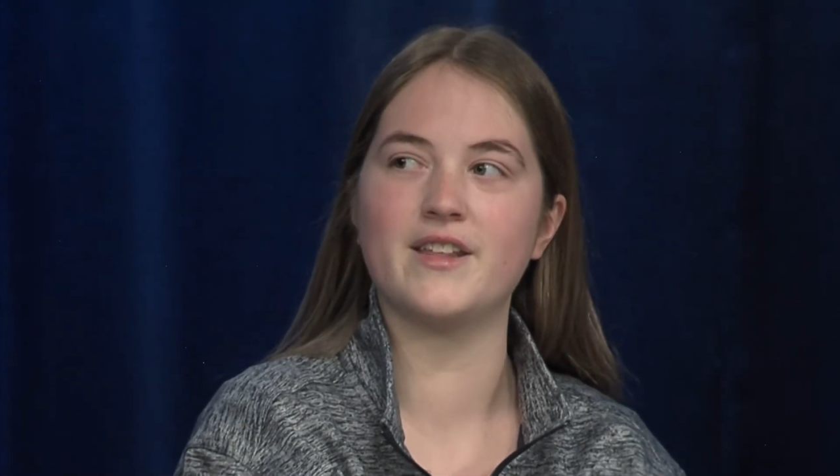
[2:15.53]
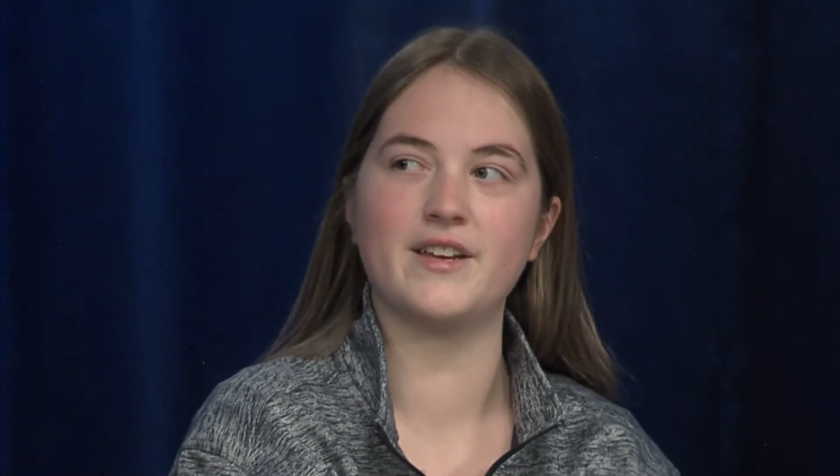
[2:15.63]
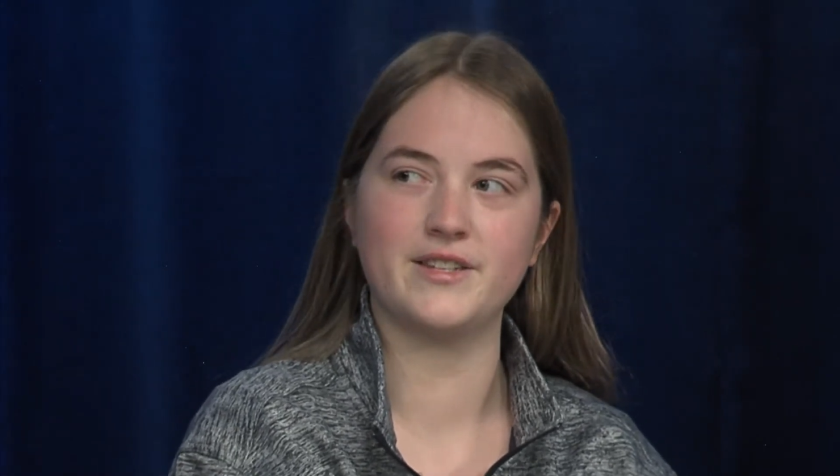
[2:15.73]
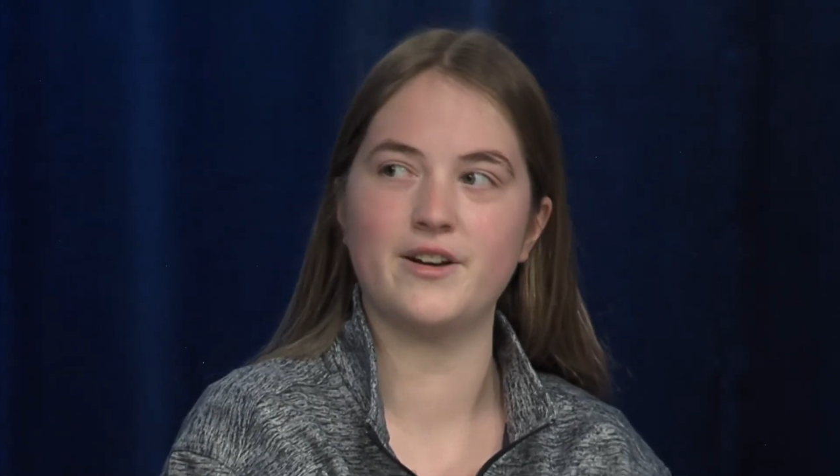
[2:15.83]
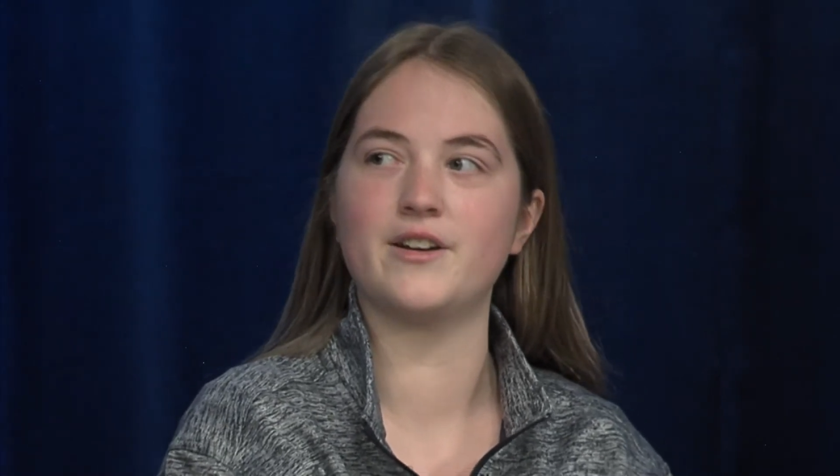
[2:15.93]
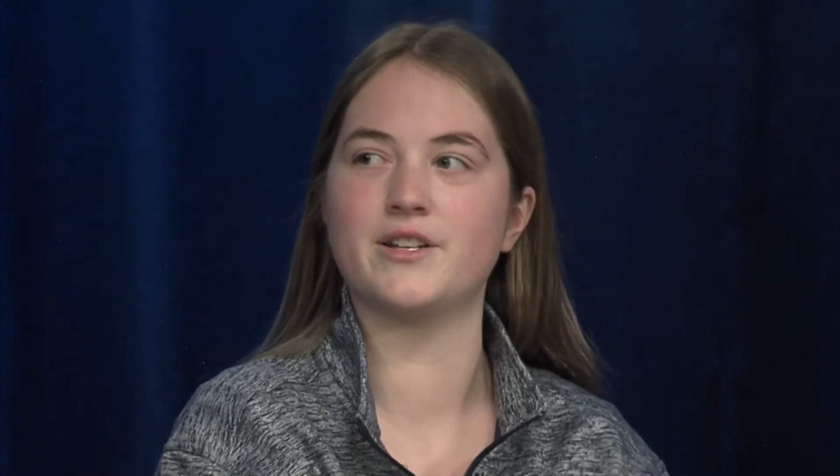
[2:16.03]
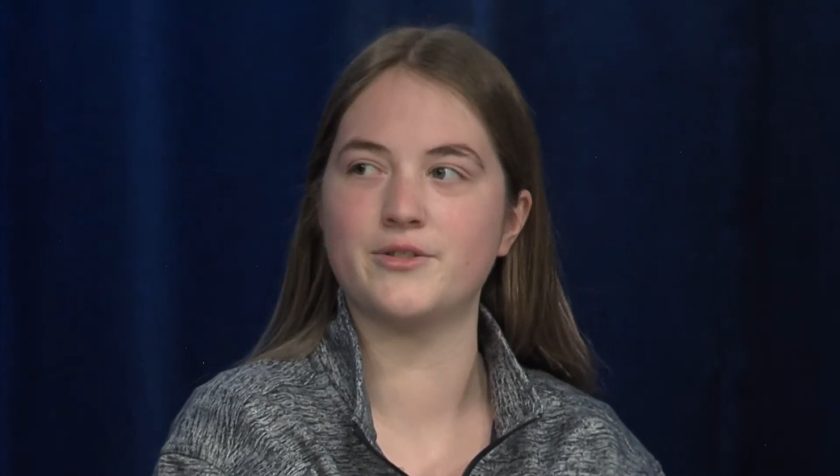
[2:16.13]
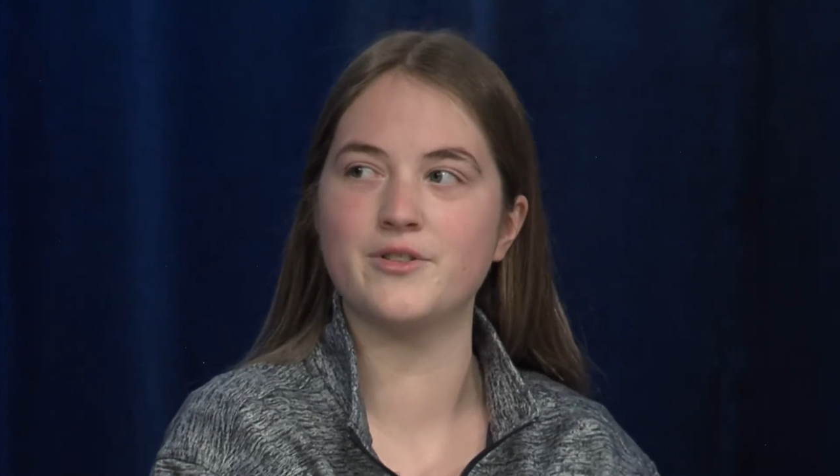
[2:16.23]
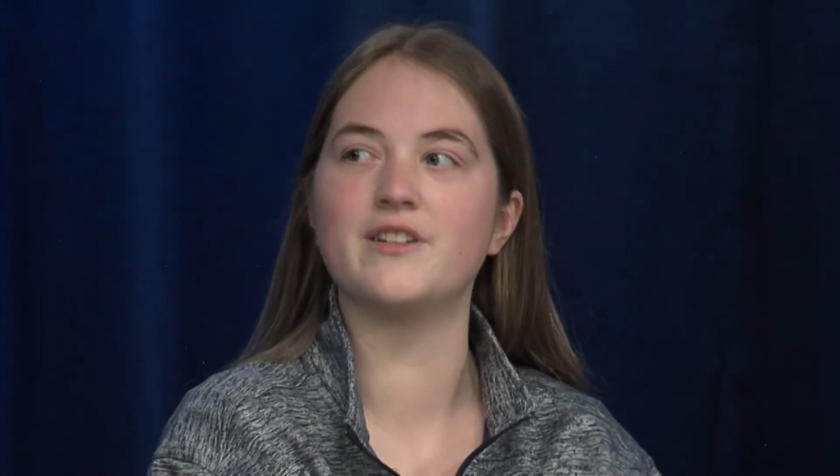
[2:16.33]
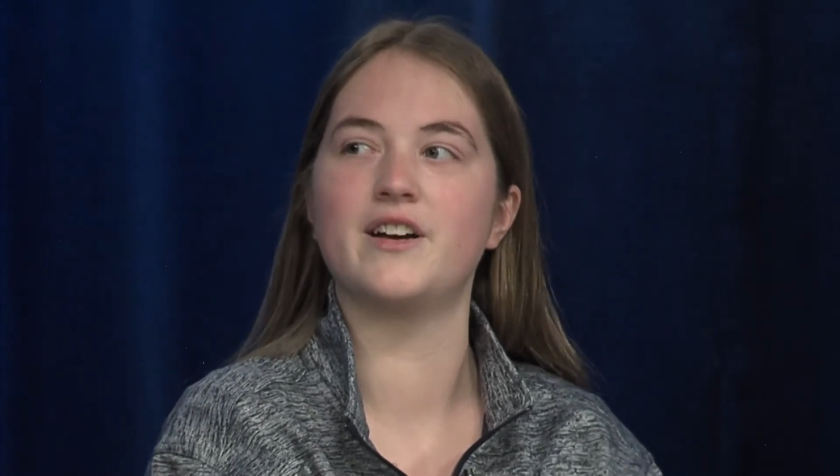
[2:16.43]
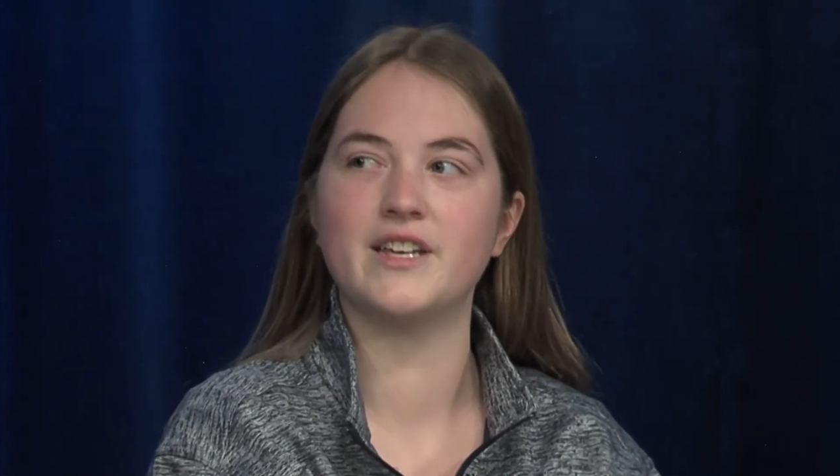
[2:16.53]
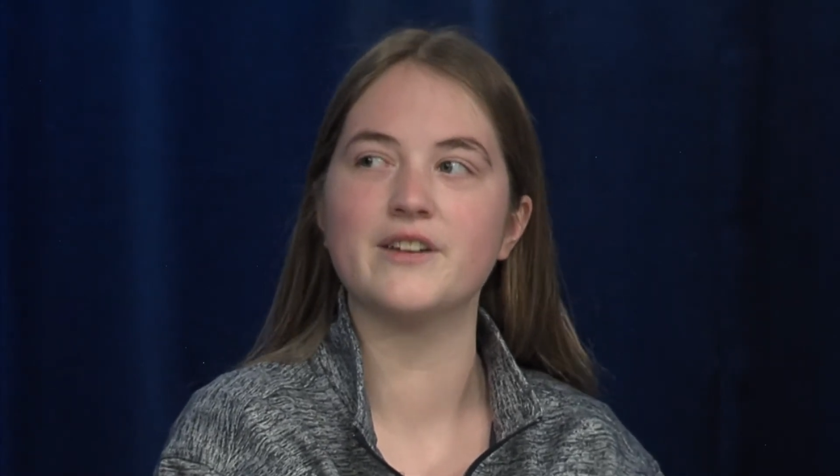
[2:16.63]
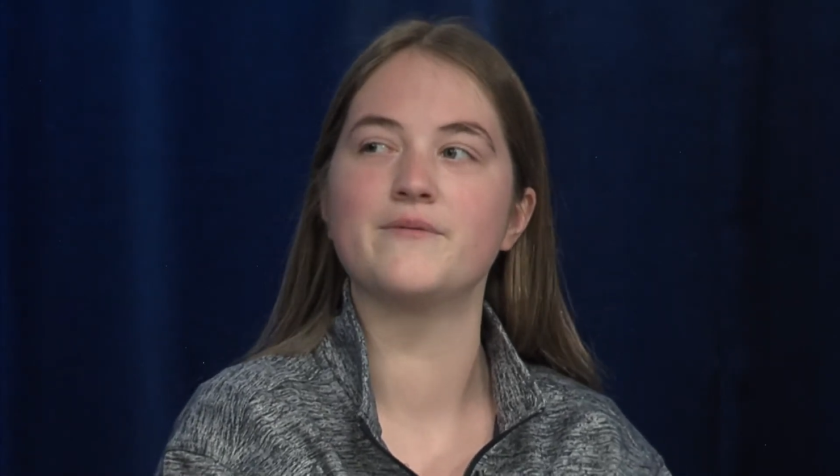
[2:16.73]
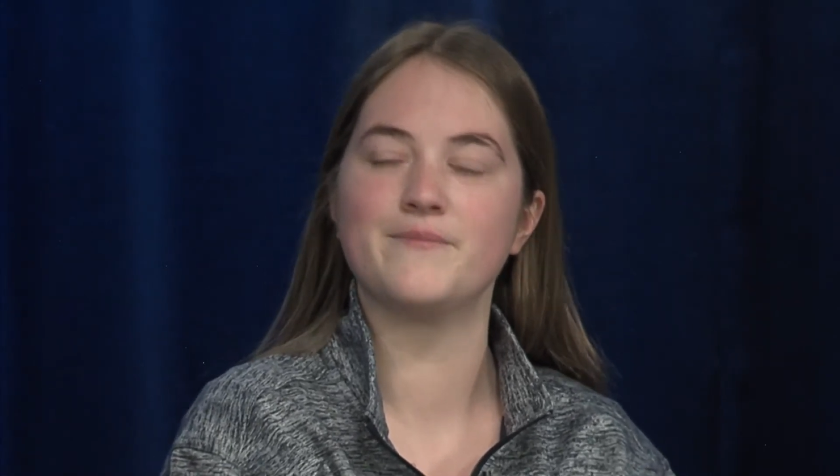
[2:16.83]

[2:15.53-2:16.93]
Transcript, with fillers: I think the audience really like it.